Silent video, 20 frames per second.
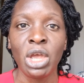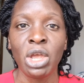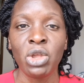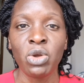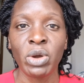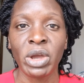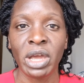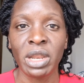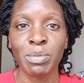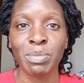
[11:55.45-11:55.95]

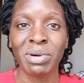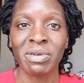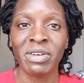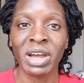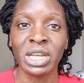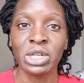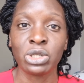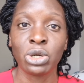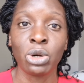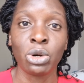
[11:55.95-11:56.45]
you can
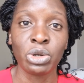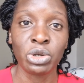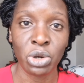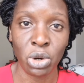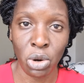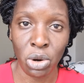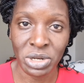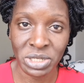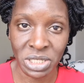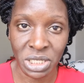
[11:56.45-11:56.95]
provide all your
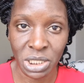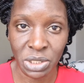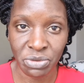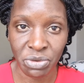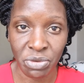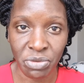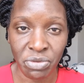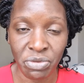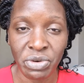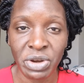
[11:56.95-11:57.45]
content
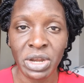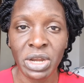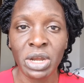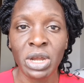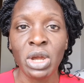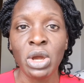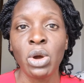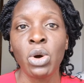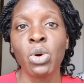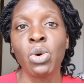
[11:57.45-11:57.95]
for free
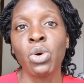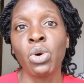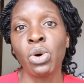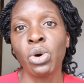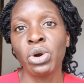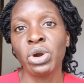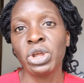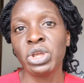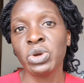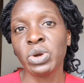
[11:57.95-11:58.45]

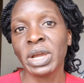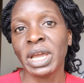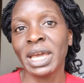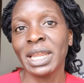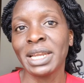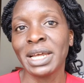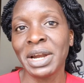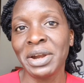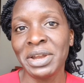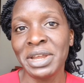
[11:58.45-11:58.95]
or you
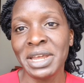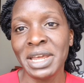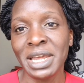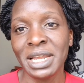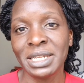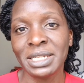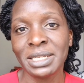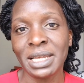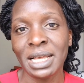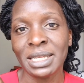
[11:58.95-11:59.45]
can
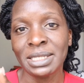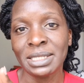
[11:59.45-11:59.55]
create a